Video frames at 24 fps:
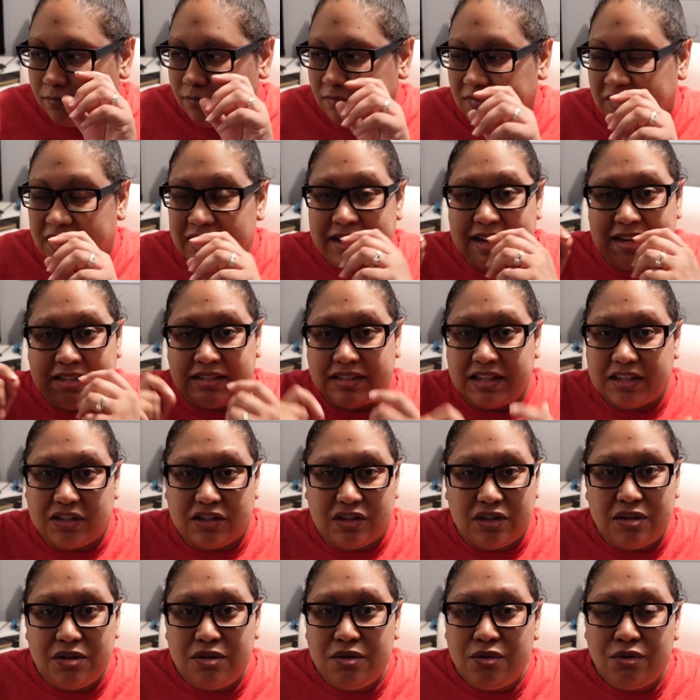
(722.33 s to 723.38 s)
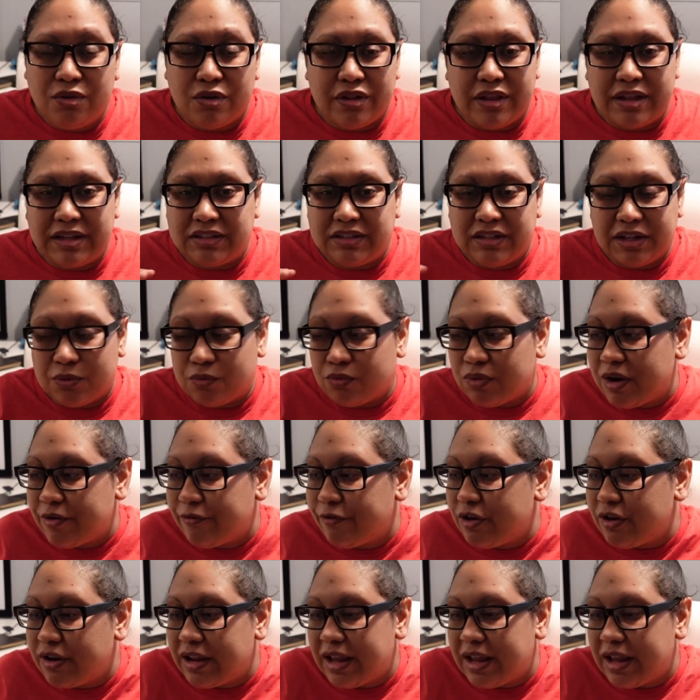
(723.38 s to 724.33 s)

Then they stick to you, or they stick wherever, and